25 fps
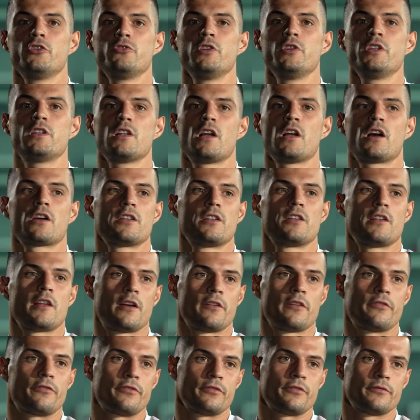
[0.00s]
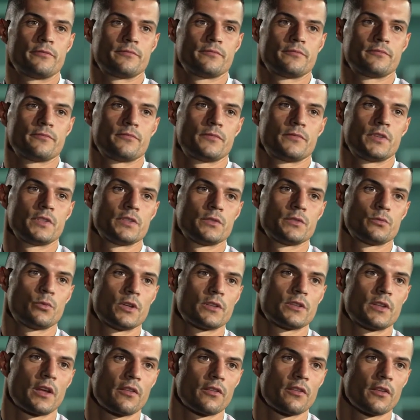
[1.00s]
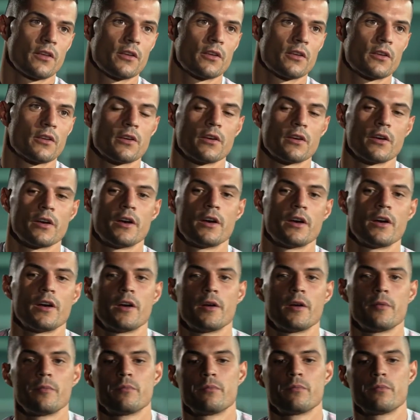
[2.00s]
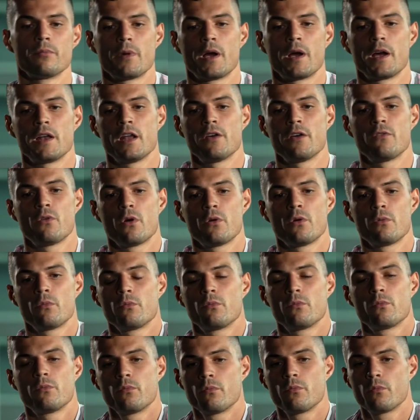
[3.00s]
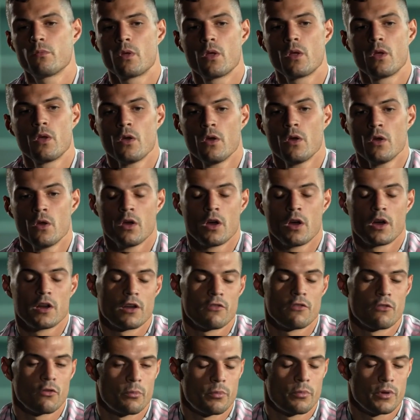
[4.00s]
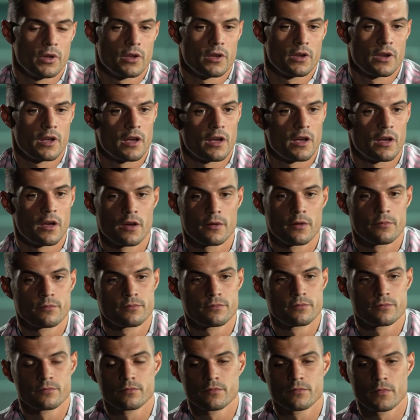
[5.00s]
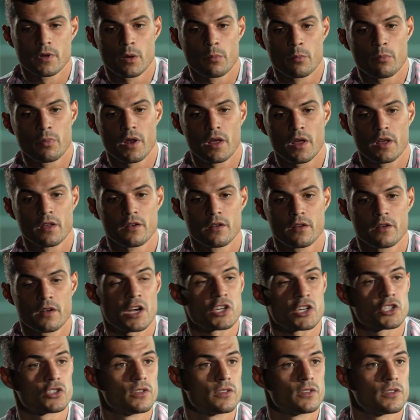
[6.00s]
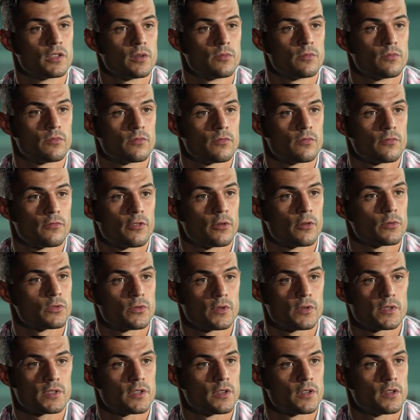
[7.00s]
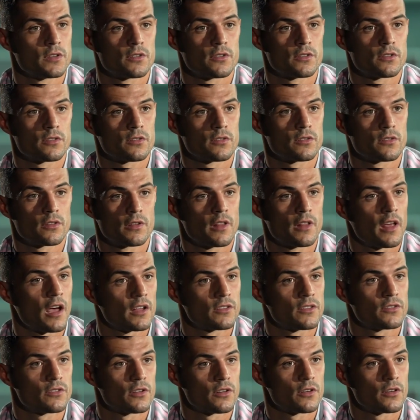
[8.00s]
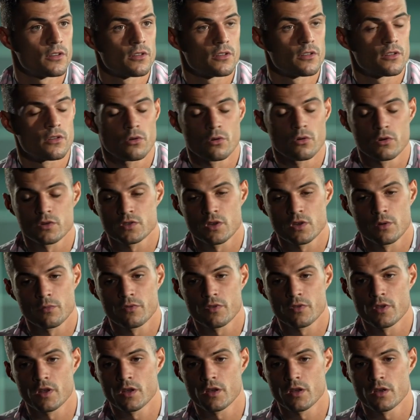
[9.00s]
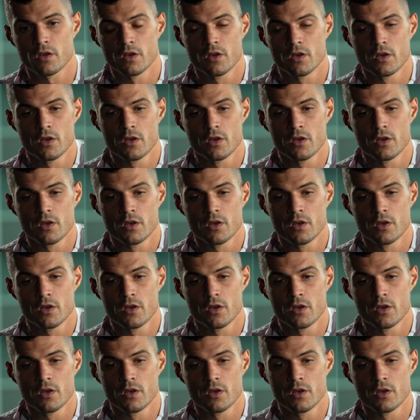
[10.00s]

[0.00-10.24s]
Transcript: You need luck in life. This is what I think. I never been a player in the national team from Switzerland, in the under or something.